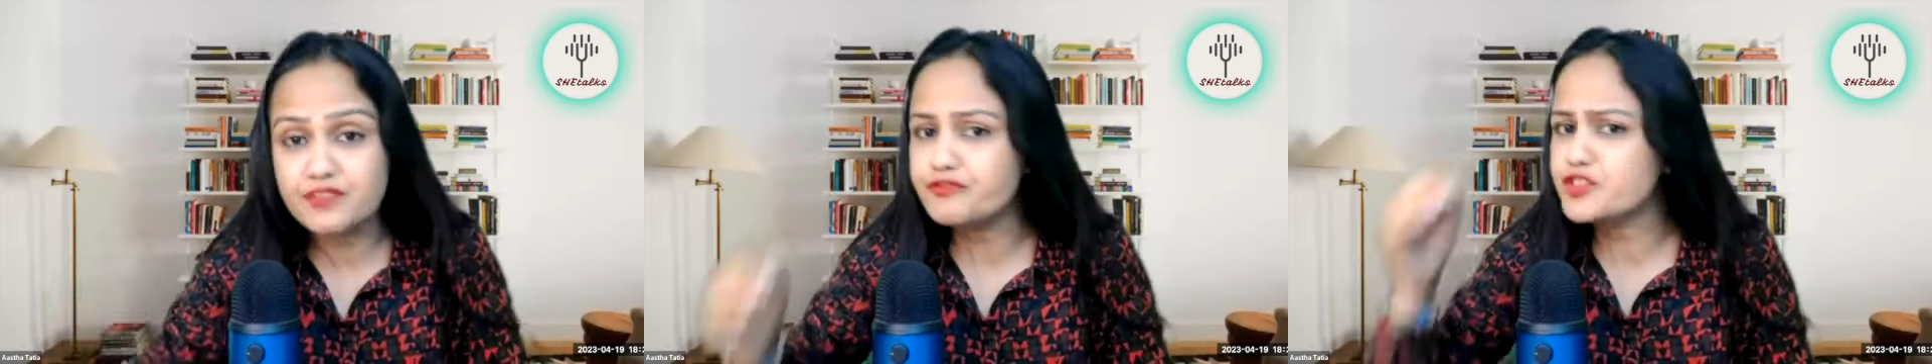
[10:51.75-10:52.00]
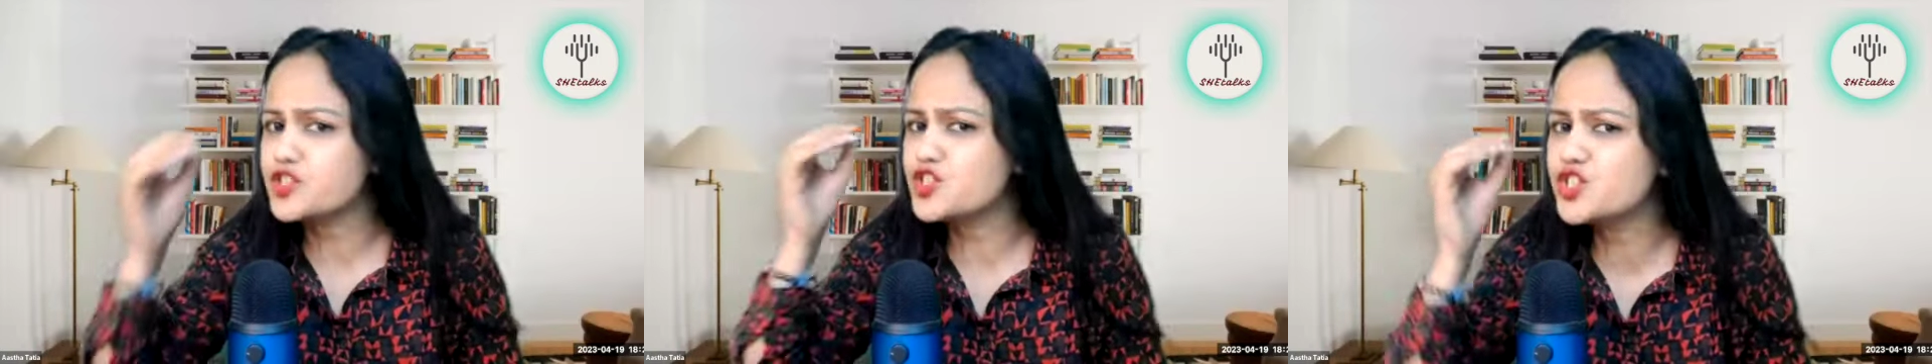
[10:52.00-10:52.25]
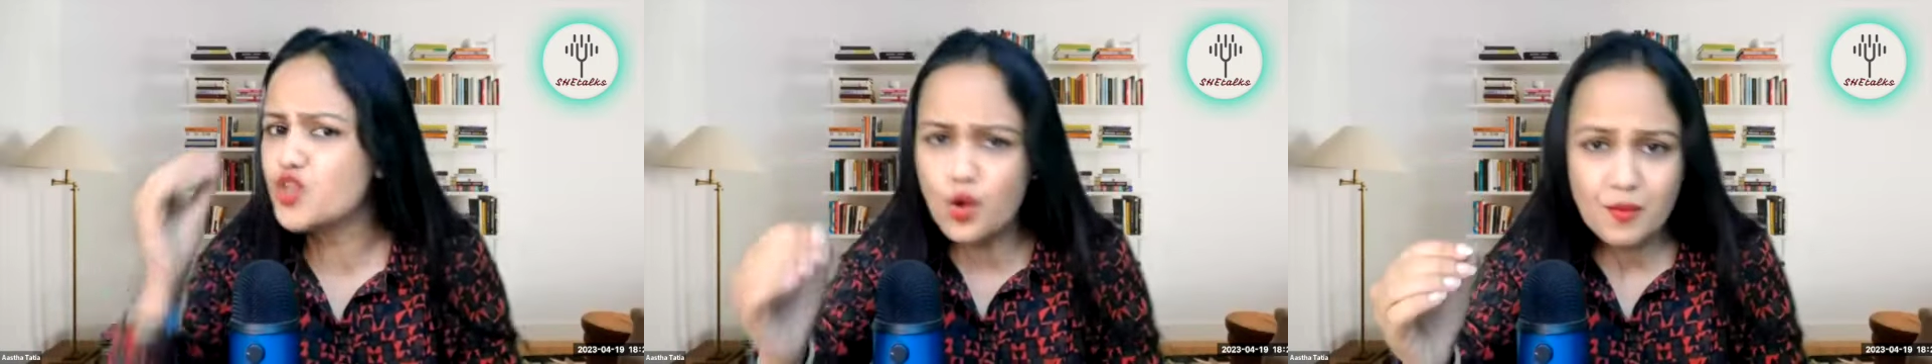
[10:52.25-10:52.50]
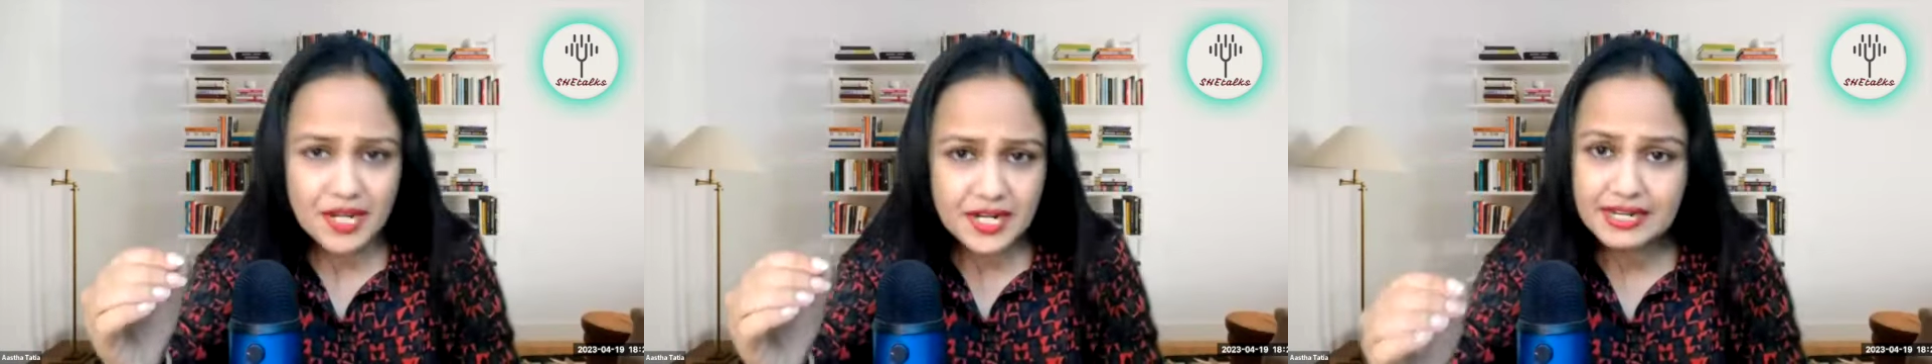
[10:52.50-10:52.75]
for so
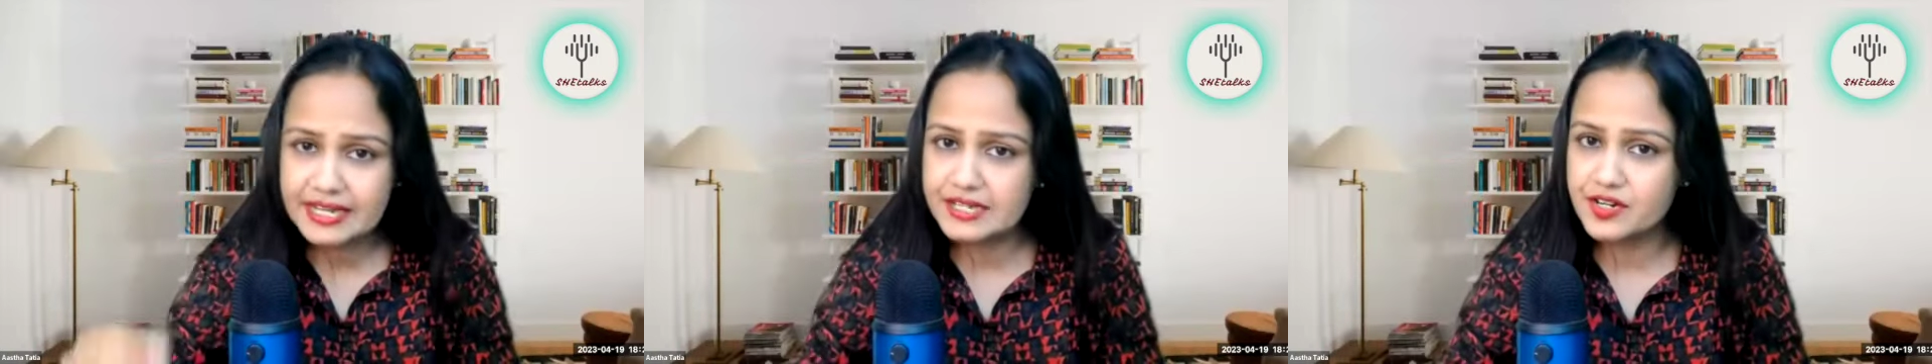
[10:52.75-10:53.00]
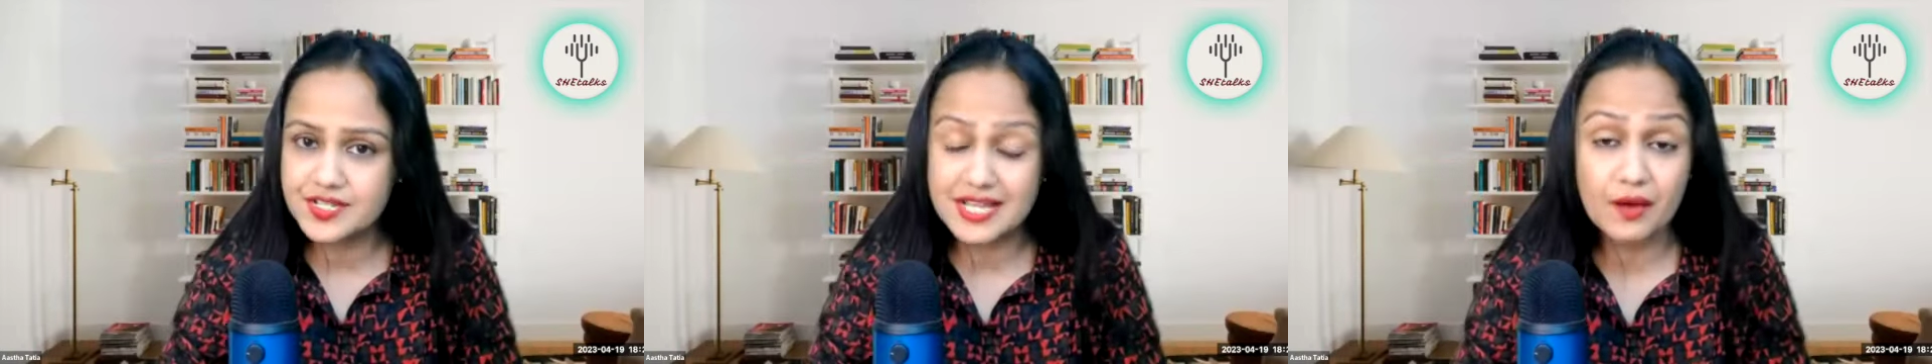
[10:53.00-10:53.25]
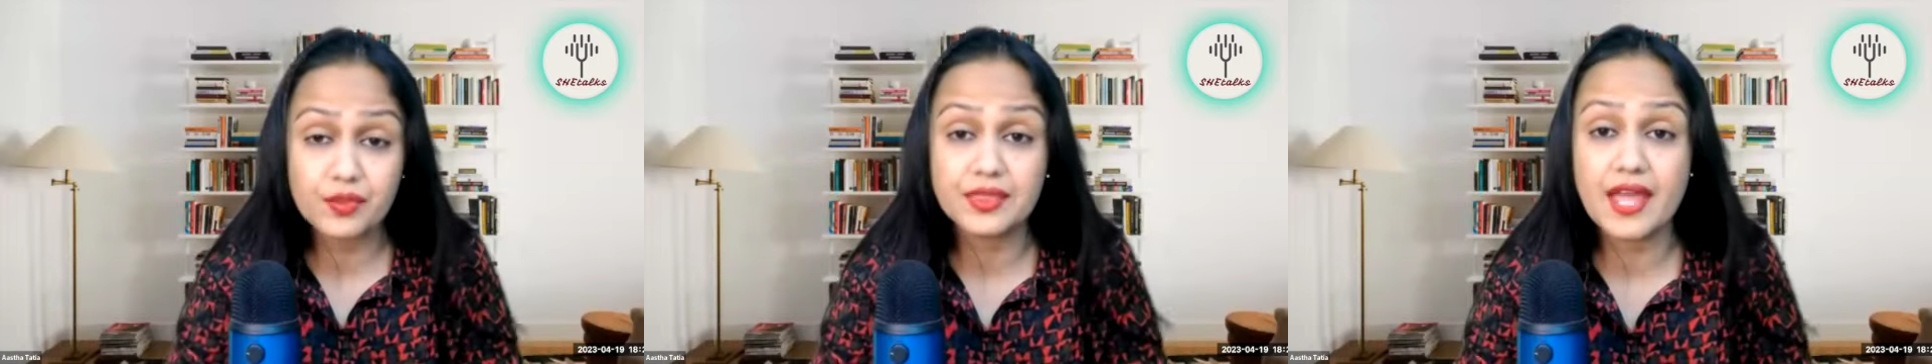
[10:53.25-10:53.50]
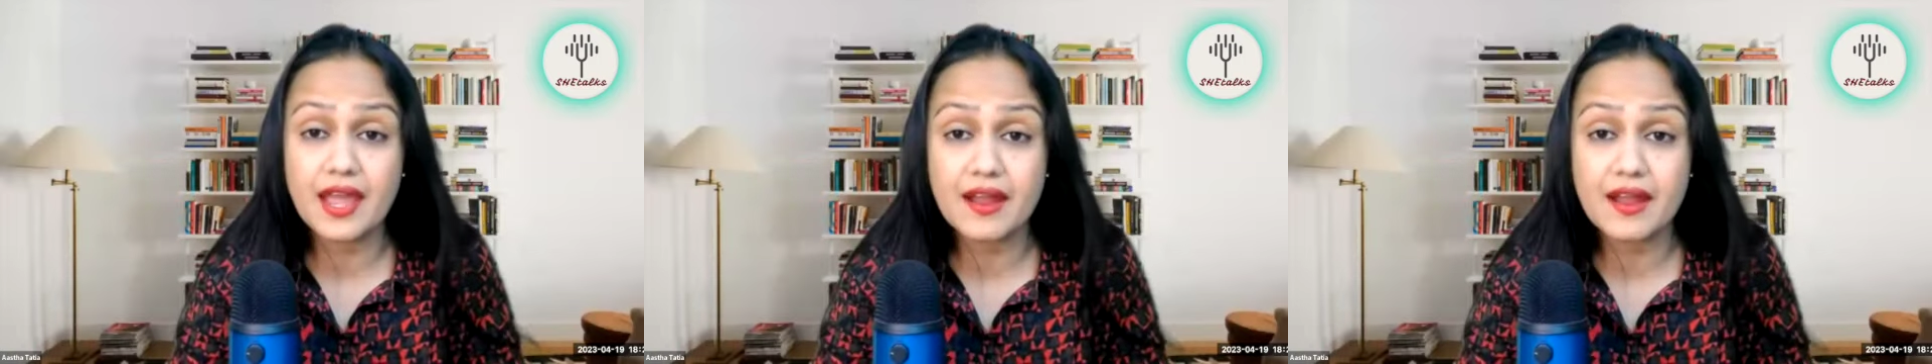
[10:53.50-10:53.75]
many leaders out
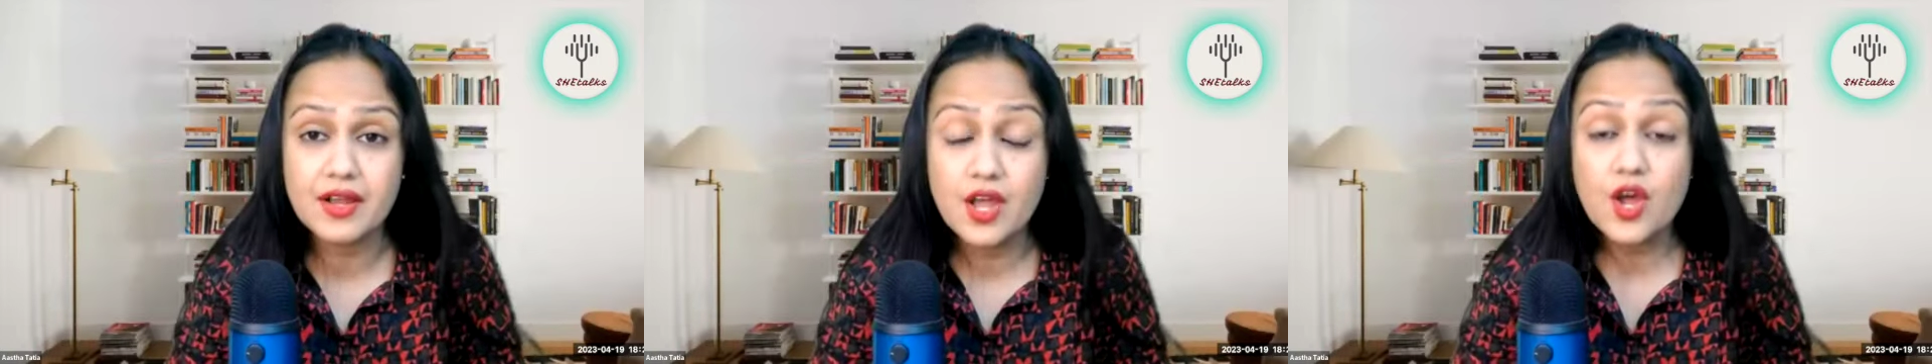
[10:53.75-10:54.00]
there